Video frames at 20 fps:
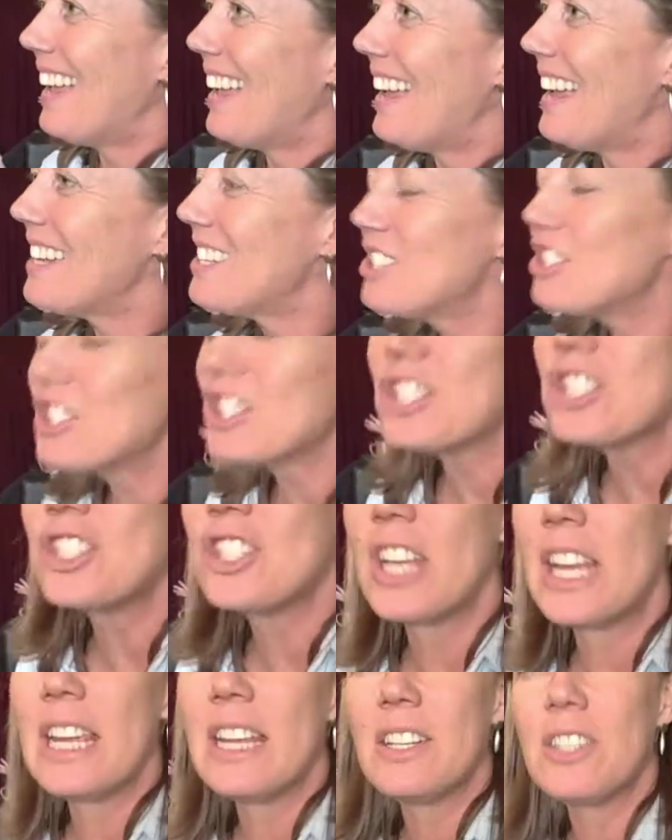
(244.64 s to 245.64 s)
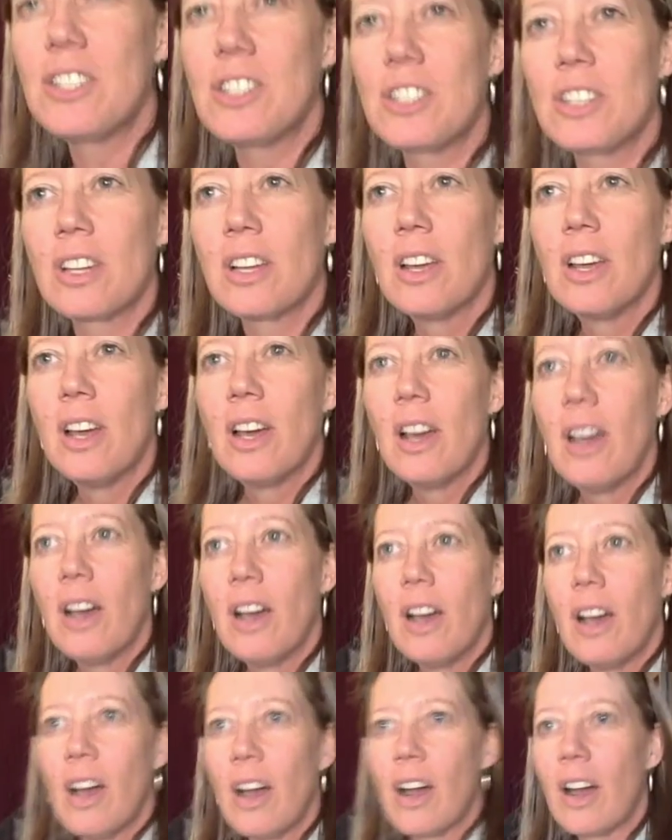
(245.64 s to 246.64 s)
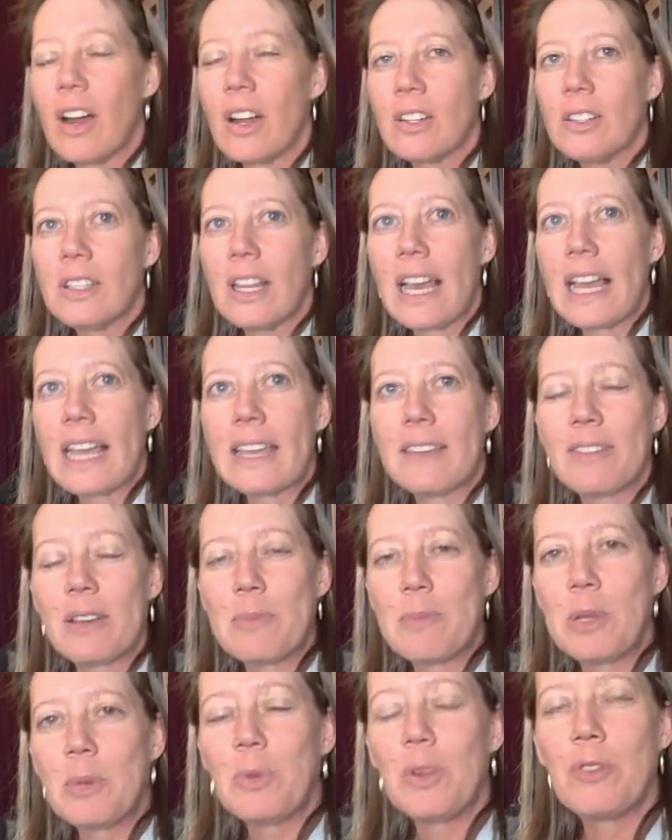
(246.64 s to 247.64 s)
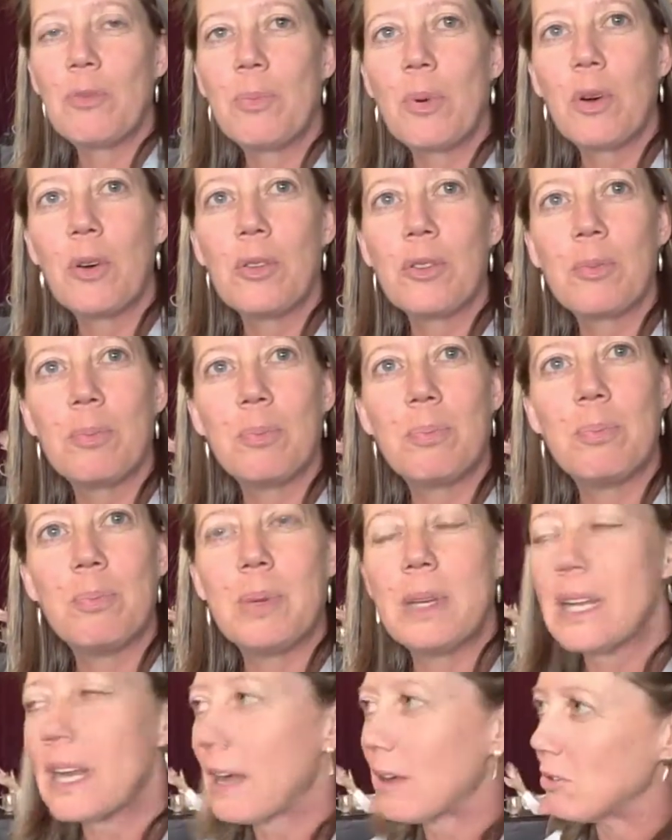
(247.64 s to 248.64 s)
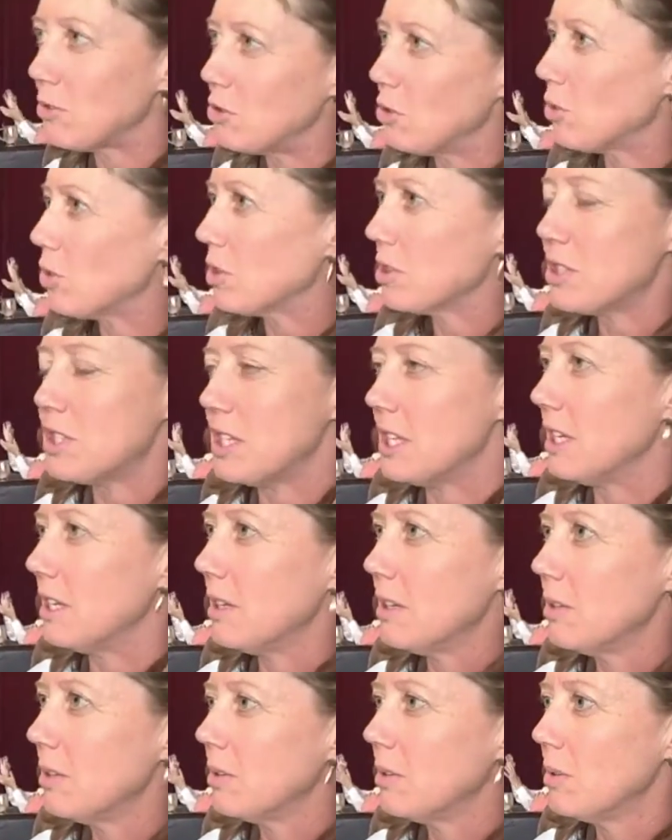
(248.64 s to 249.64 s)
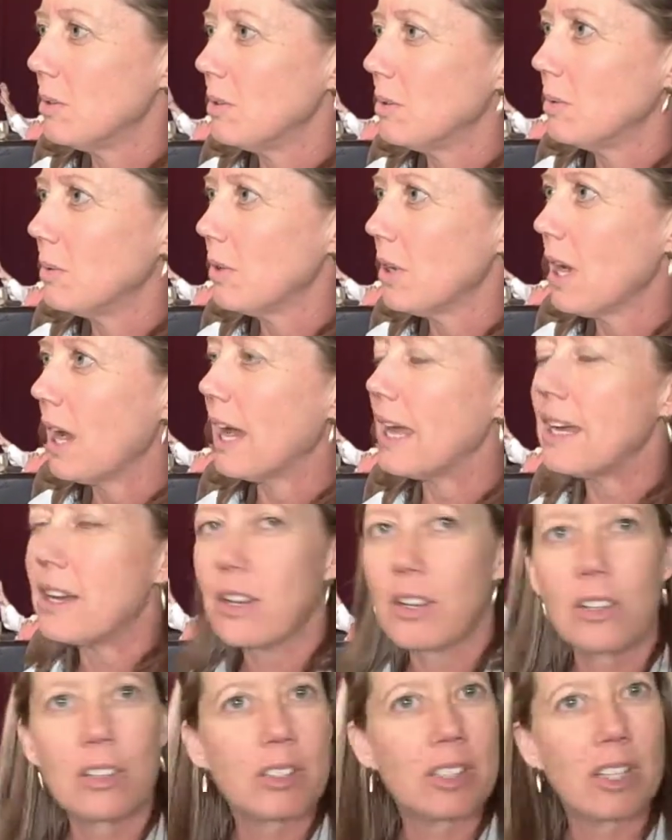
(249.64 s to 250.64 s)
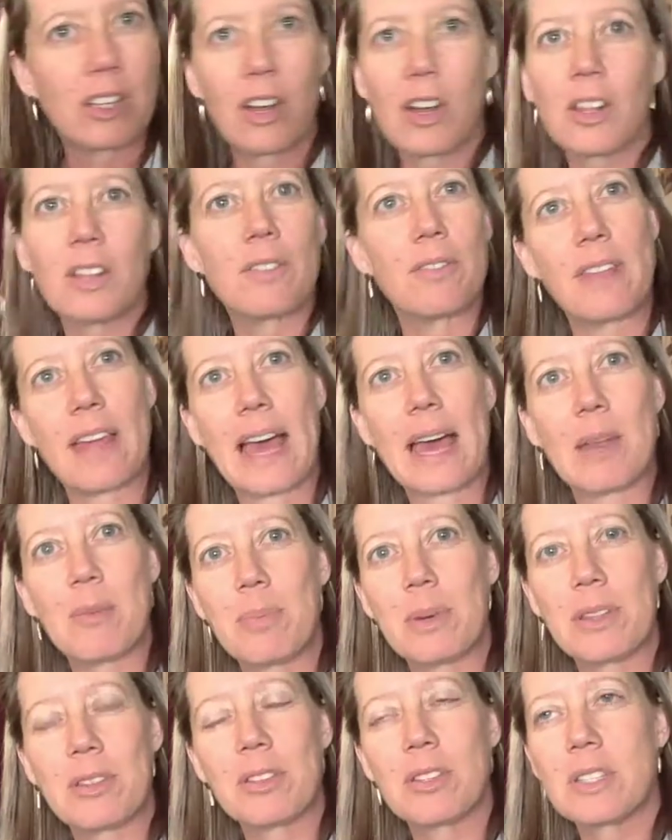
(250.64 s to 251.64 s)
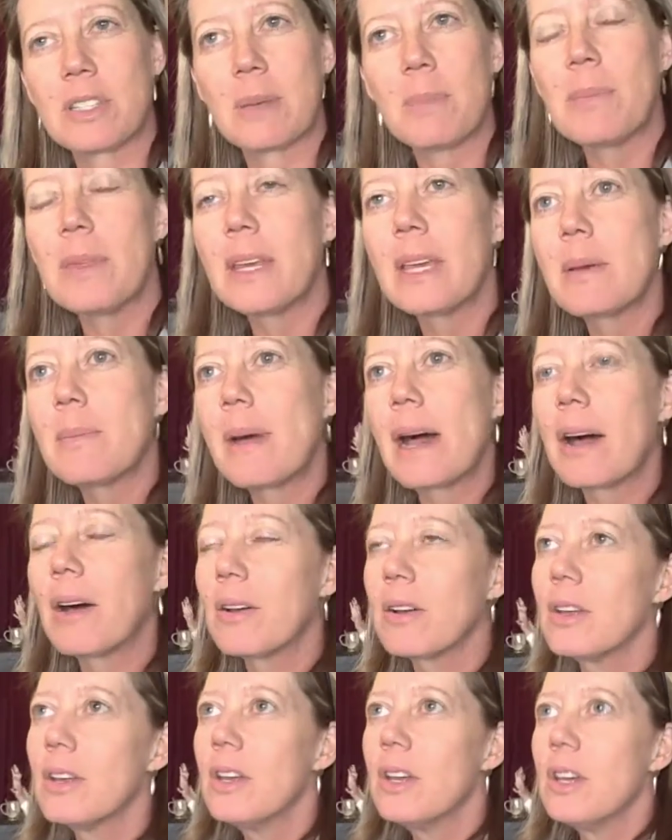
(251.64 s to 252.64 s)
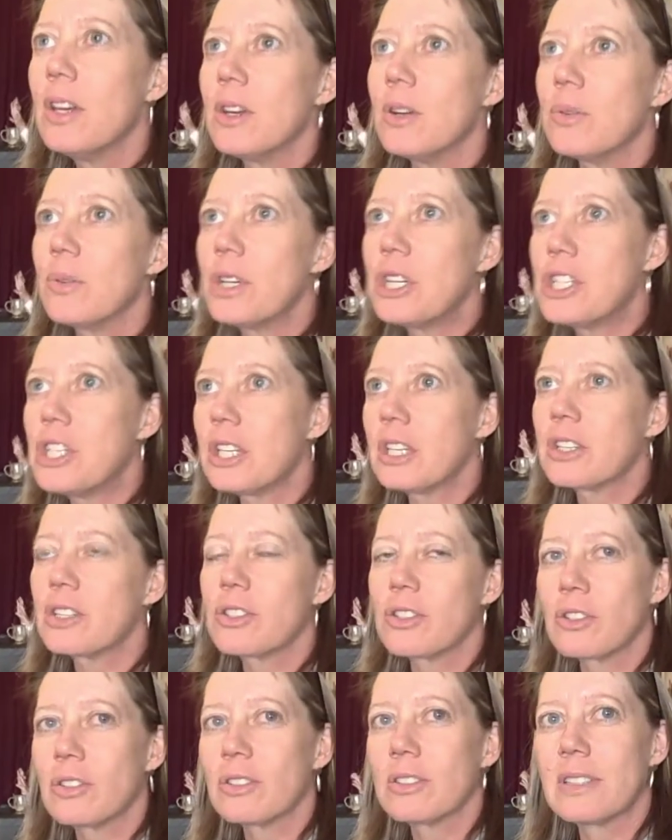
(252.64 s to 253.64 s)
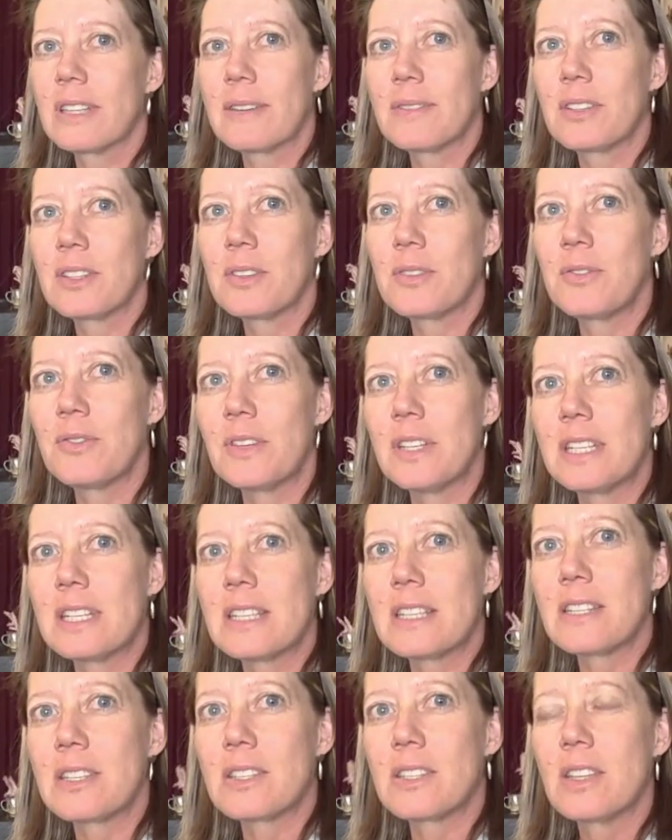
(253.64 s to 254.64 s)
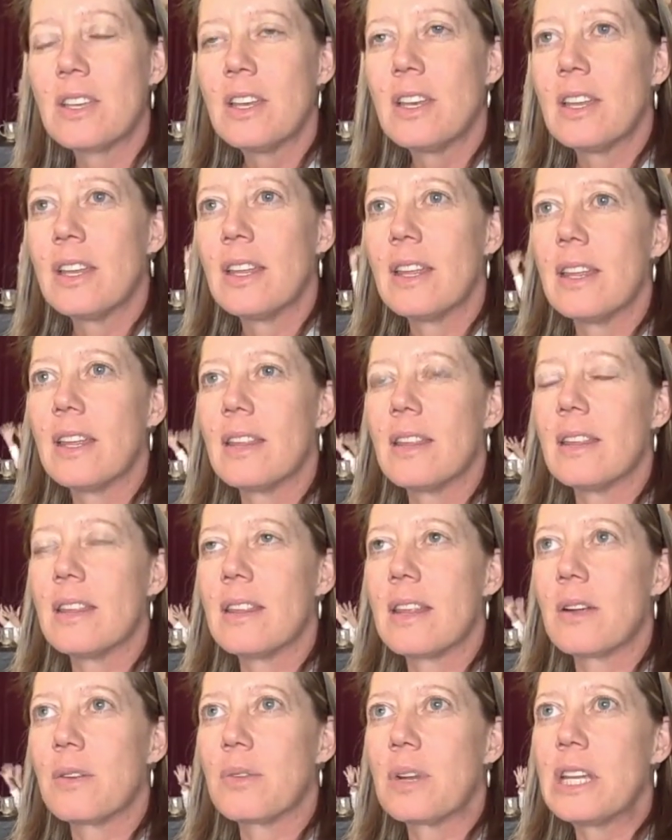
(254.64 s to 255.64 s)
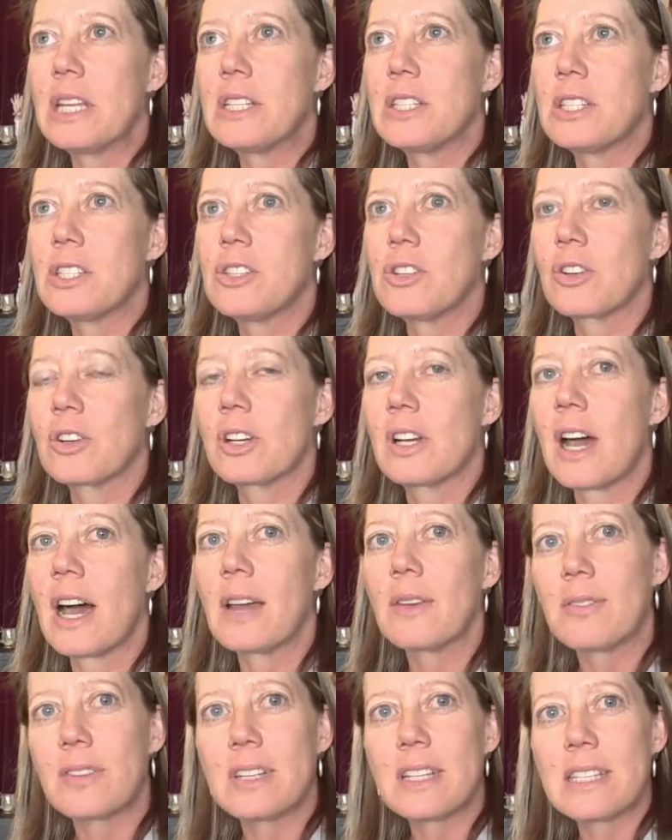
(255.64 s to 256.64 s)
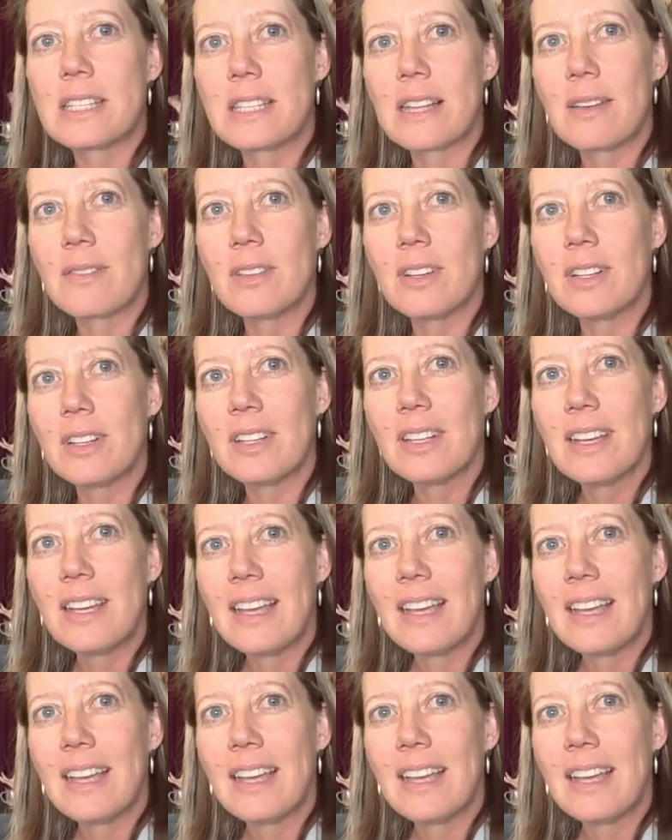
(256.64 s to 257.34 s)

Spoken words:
It's just changed our life. I mean, we've both been outdoorsy. We're hikers and all of that, but there's something about reaching a certain level of fitness that raises your confidence level.